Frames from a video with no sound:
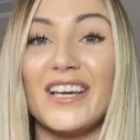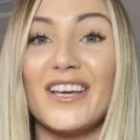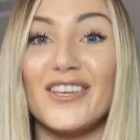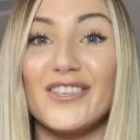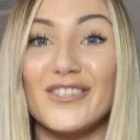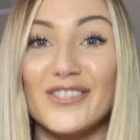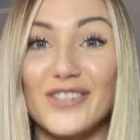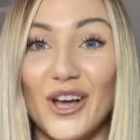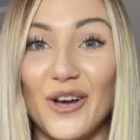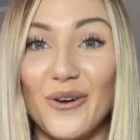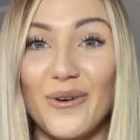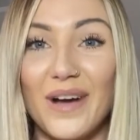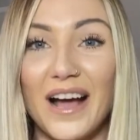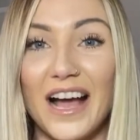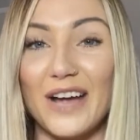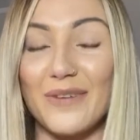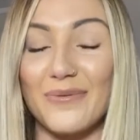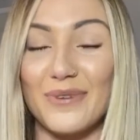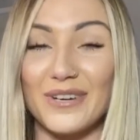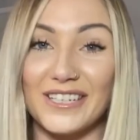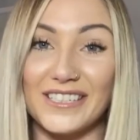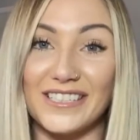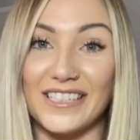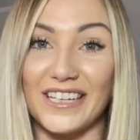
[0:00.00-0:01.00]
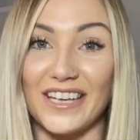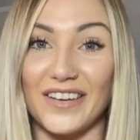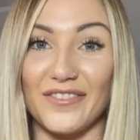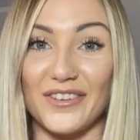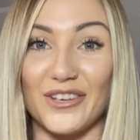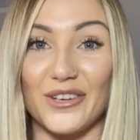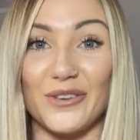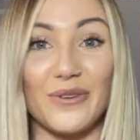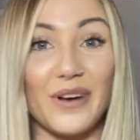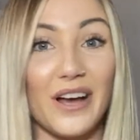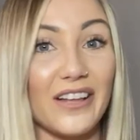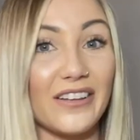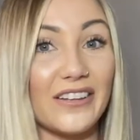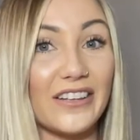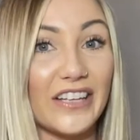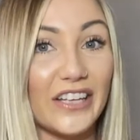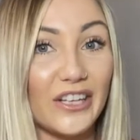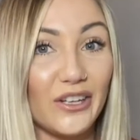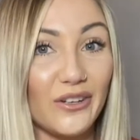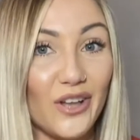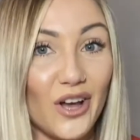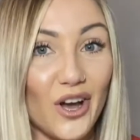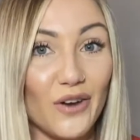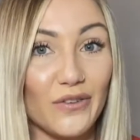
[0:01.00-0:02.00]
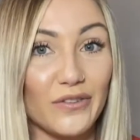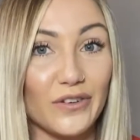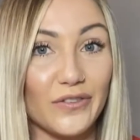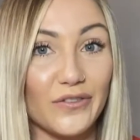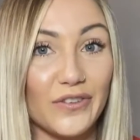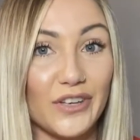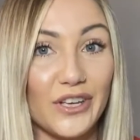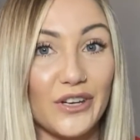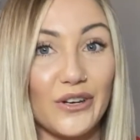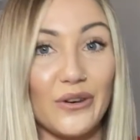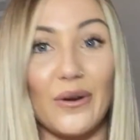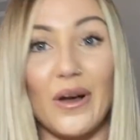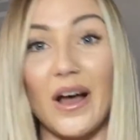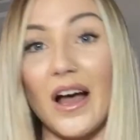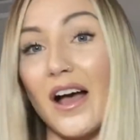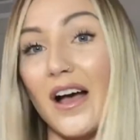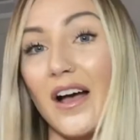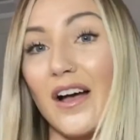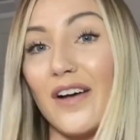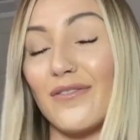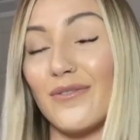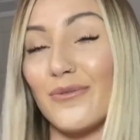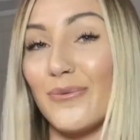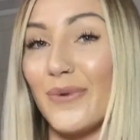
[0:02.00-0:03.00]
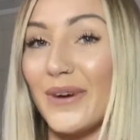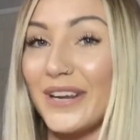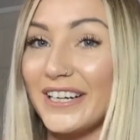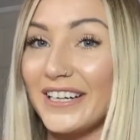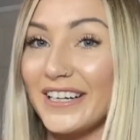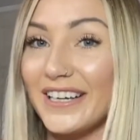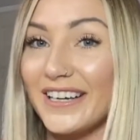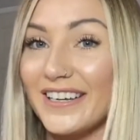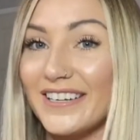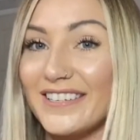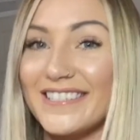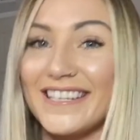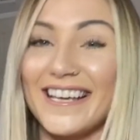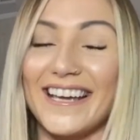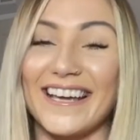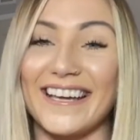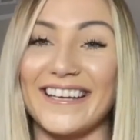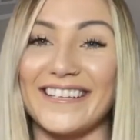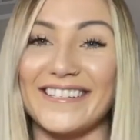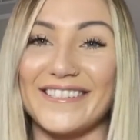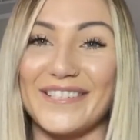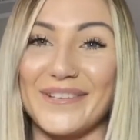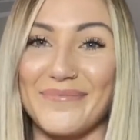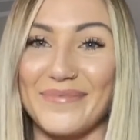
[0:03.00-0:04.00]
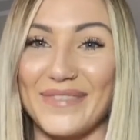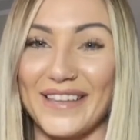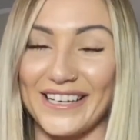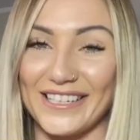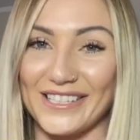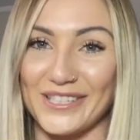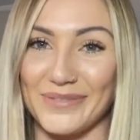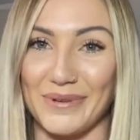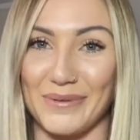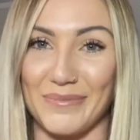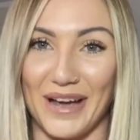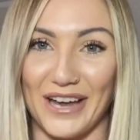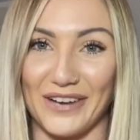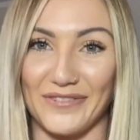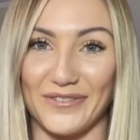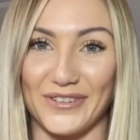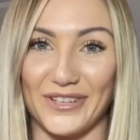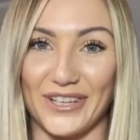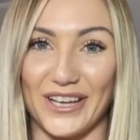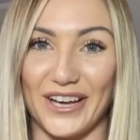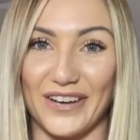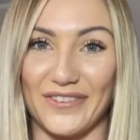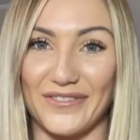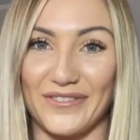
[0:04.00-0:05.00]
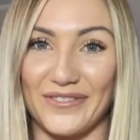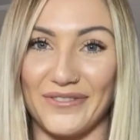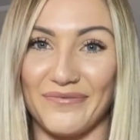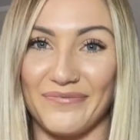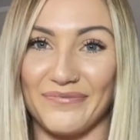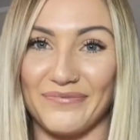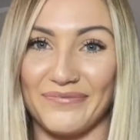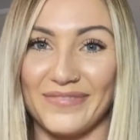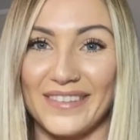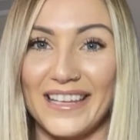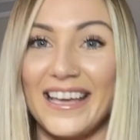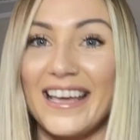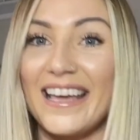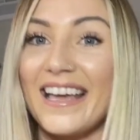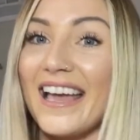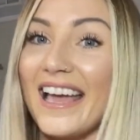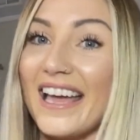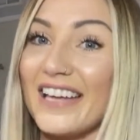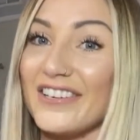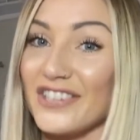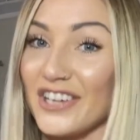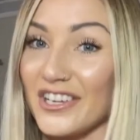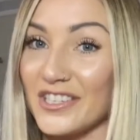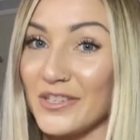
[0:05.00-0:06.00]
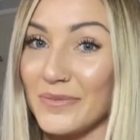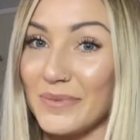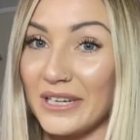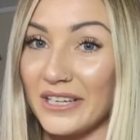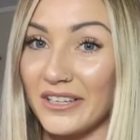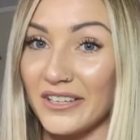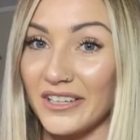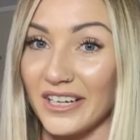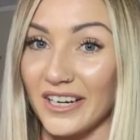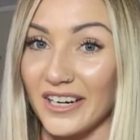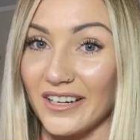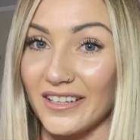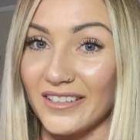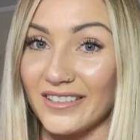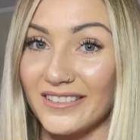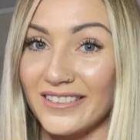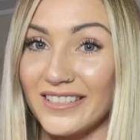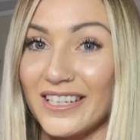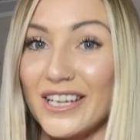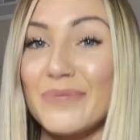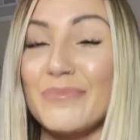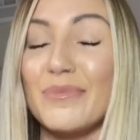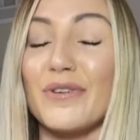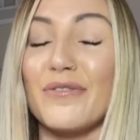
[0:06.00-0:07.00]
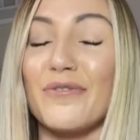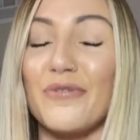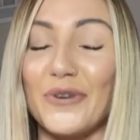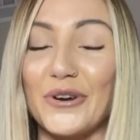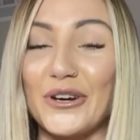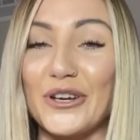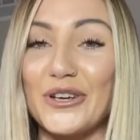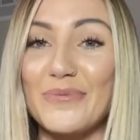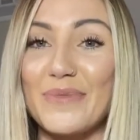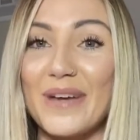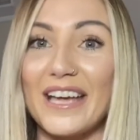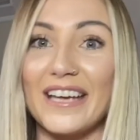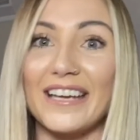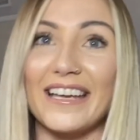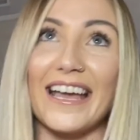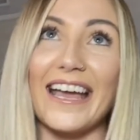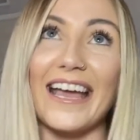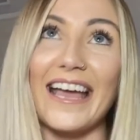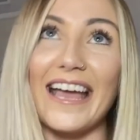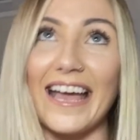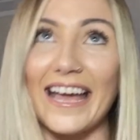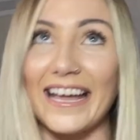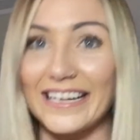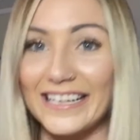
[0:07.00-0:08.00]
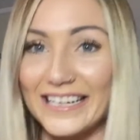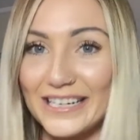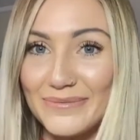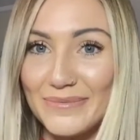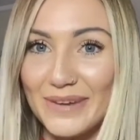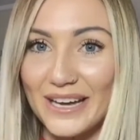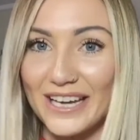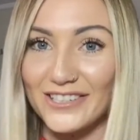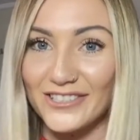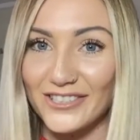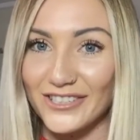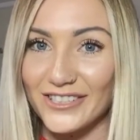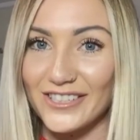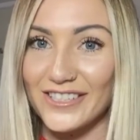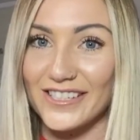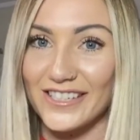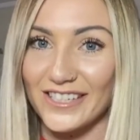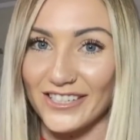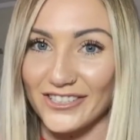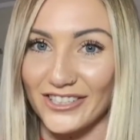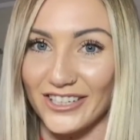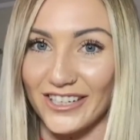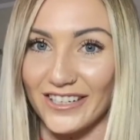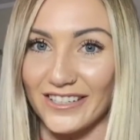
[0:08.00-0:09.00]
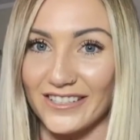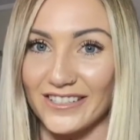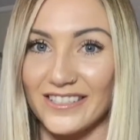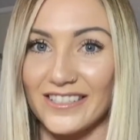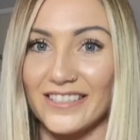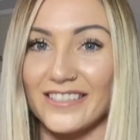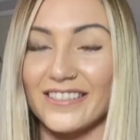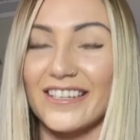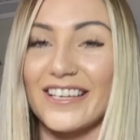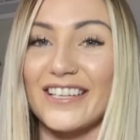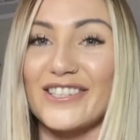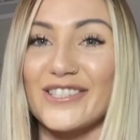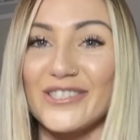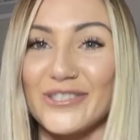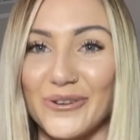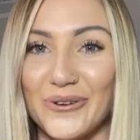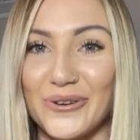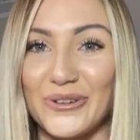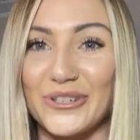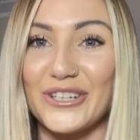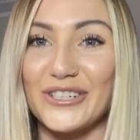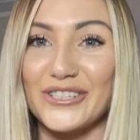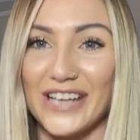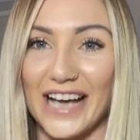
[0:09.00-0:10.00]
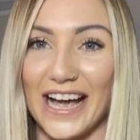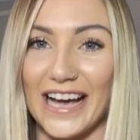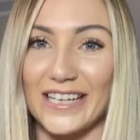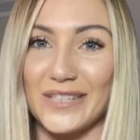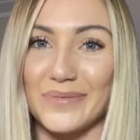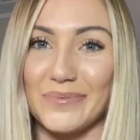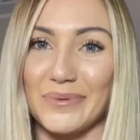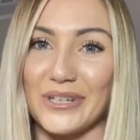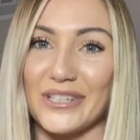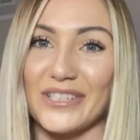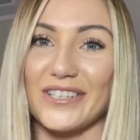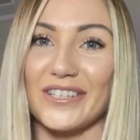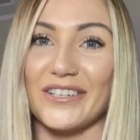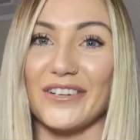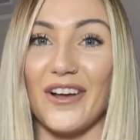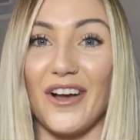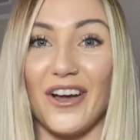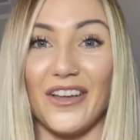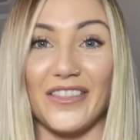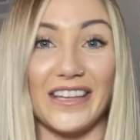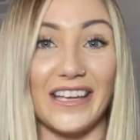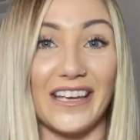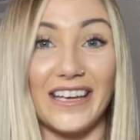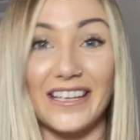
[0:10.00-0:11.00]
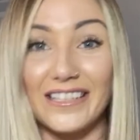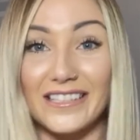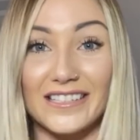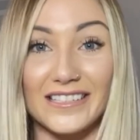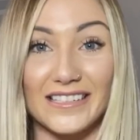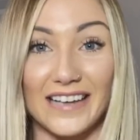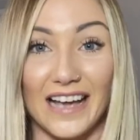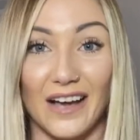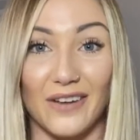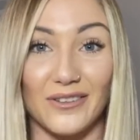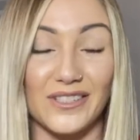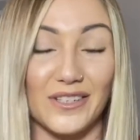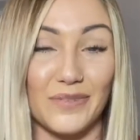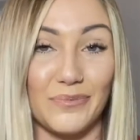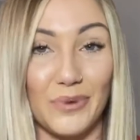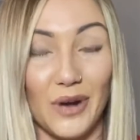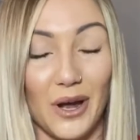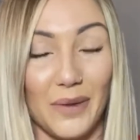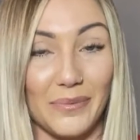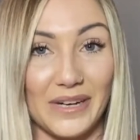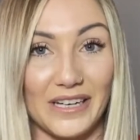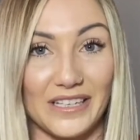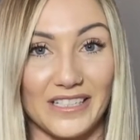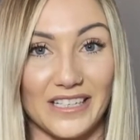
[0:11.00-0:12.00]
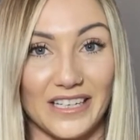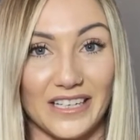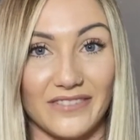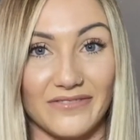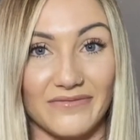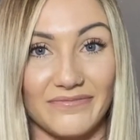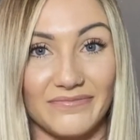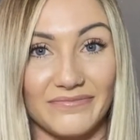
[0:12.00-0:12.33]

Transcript: So I wanted to give you a little overview of what it is and some things to be mindful of. And just to be clear, before you make any major decisions, consult your tax person on the ins and outs of Prop 19.